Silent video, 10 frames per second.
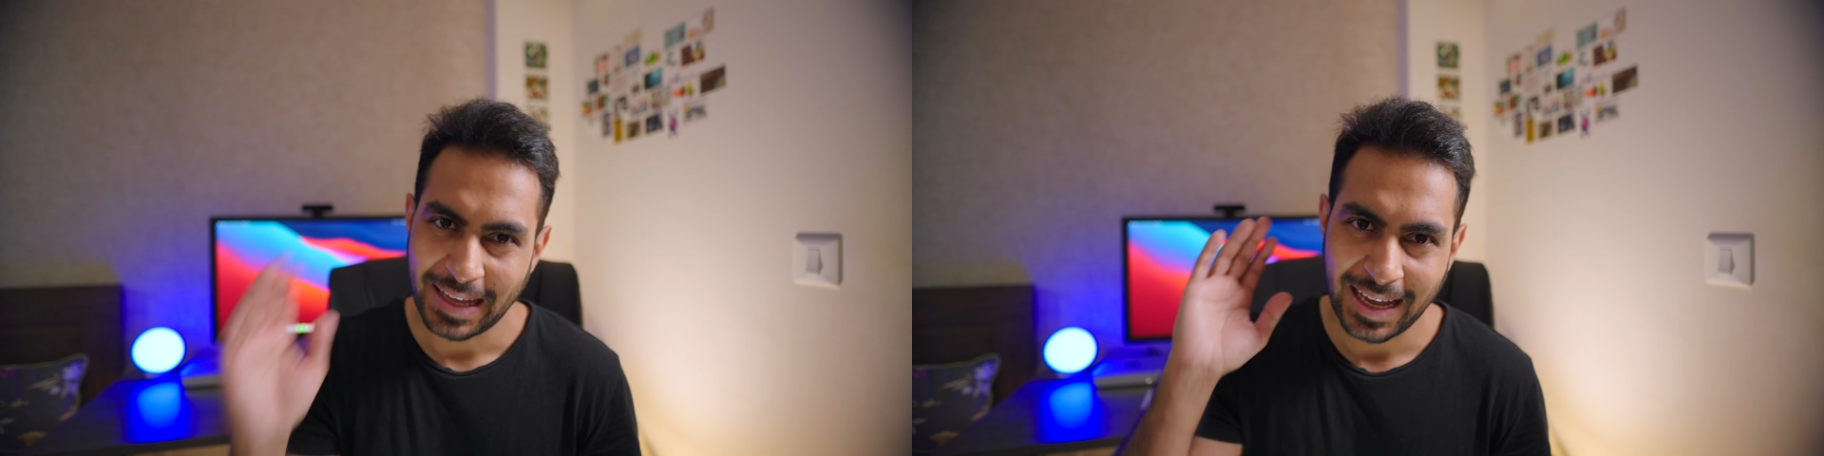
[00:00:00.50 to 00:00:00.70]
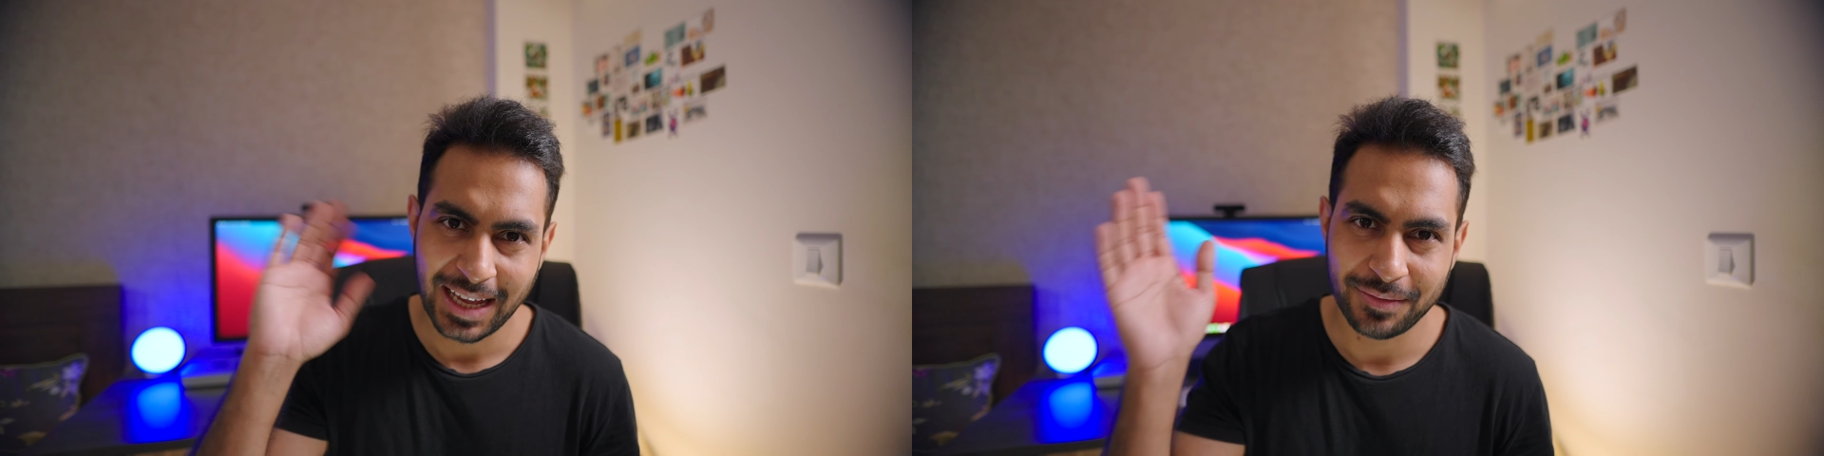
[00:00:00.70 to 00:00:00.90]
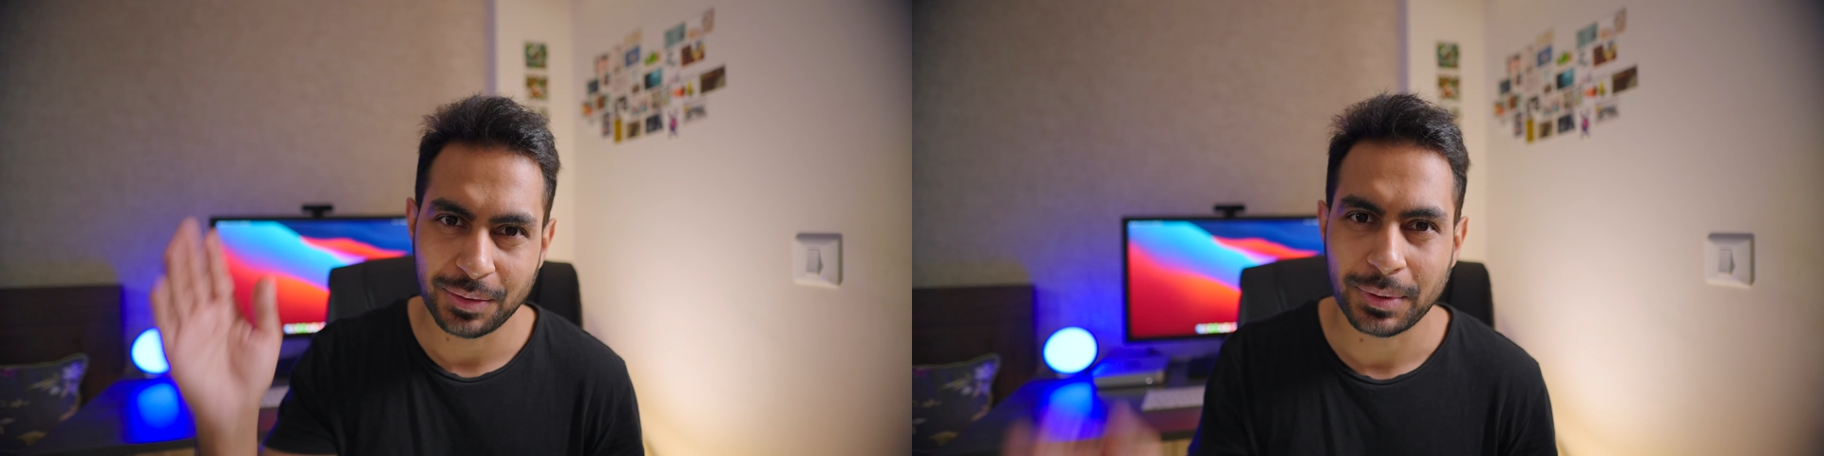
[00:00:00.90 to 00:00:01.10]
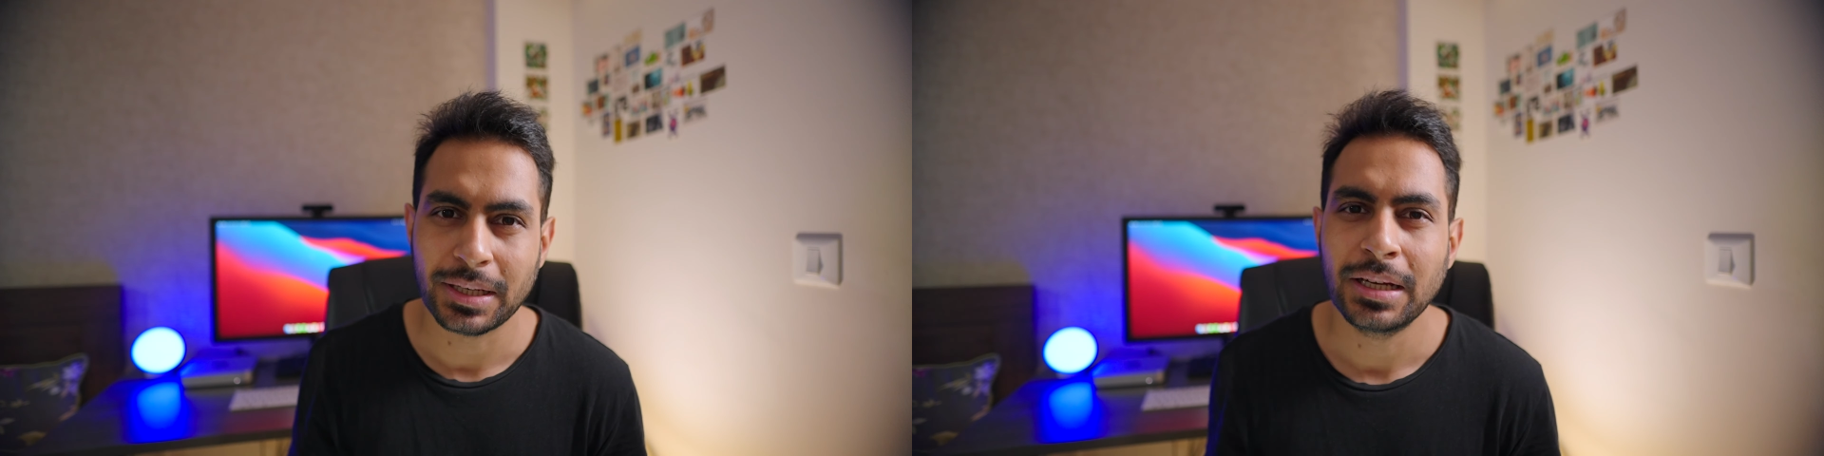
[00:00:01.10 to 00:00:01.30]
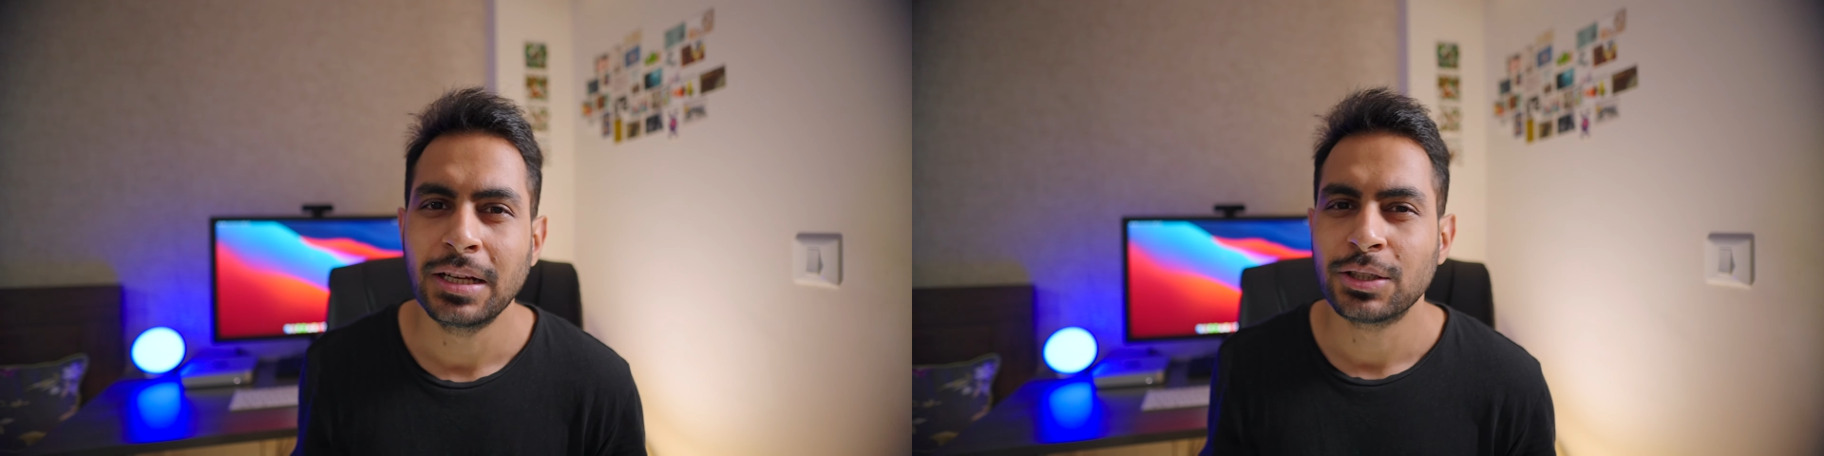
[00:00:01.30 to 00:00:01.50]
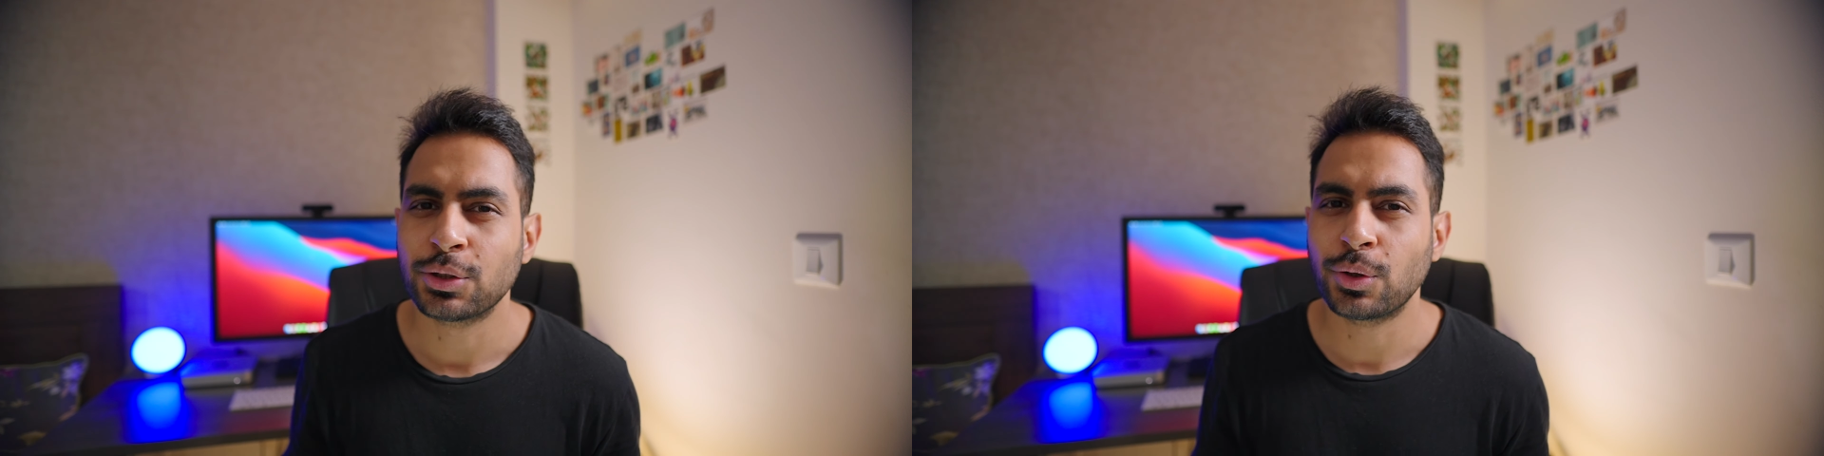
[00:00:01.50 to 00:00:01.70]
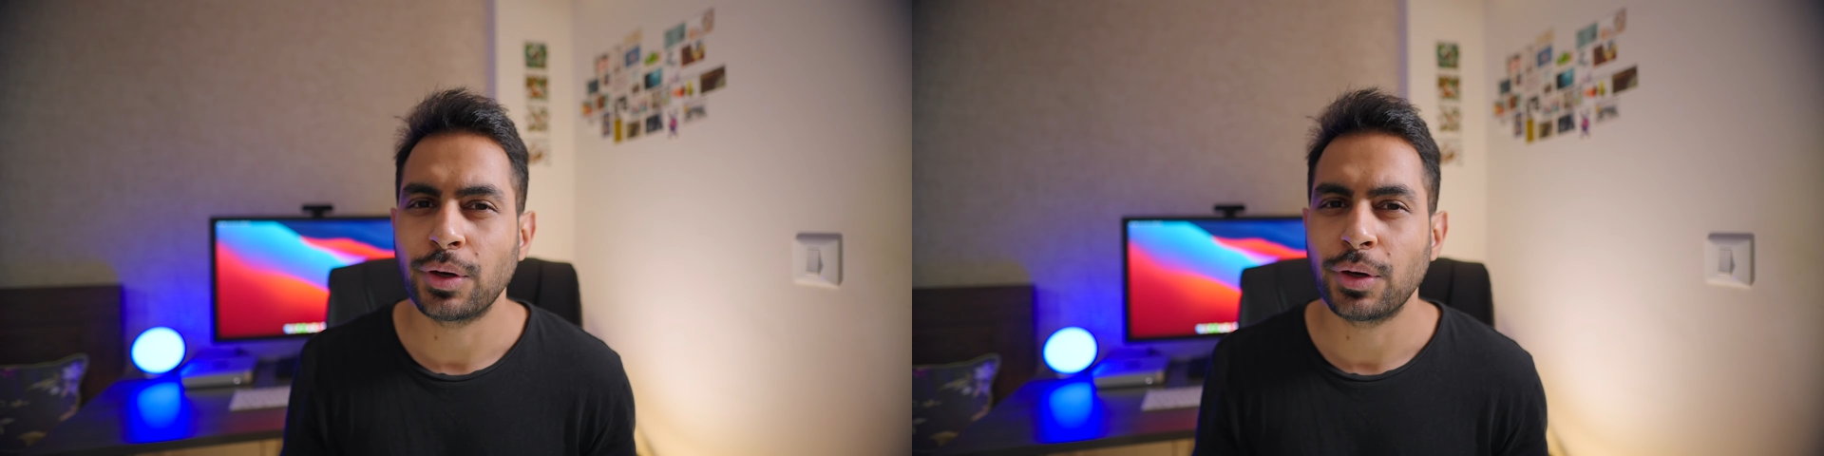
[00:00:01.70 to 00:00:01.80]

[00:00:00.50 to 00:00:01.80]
Hi everyone. So